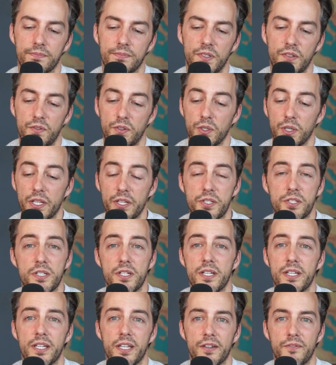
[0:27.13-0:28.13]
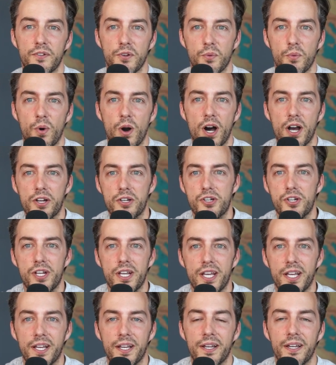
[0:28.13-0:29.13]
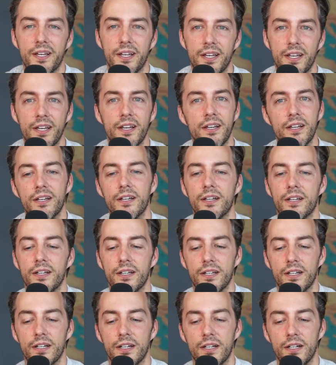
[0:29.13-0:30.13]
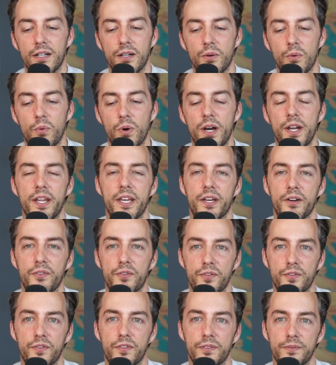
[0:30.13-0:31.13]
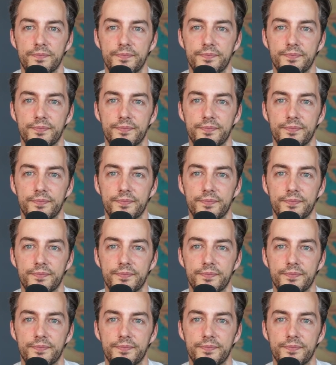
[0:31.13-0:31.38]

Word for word: If you're listening, if you're watching, what if,